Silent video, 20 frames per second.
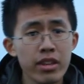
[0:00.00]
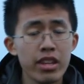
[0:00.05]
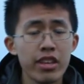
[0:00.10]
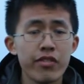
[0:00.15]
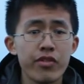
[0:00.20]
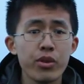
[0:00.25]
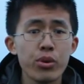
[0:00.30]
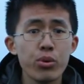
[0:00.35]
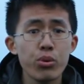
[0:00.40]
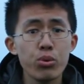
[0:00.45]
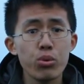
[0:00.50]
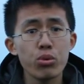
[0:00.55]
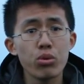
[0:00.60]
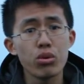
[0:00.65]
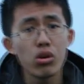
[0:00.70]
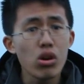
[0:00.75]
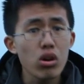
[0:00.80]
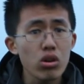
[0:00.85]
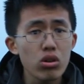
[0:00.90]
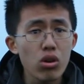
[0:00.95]
If you
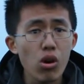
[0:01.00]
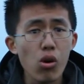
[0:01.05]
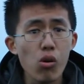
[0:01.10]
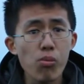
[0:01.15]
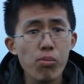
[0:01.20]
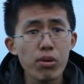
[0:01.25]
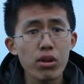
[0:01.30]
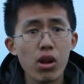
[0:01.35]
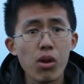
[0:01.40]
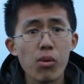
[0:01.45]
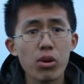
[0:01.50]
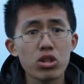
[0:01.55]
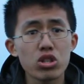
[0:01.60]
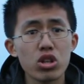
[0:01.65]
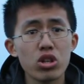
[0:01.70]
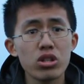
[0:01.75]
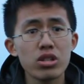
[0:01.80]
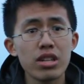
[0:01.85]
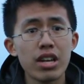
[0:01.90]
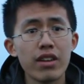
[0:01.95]
go below a
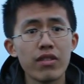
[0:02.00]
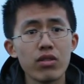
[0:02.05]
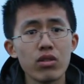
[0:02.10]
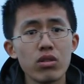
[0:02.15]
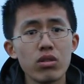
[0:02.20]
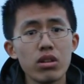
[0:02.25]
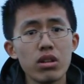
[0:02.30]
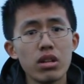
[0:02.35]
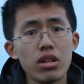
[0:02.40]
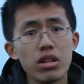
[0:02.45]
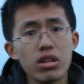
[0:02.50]
certain level,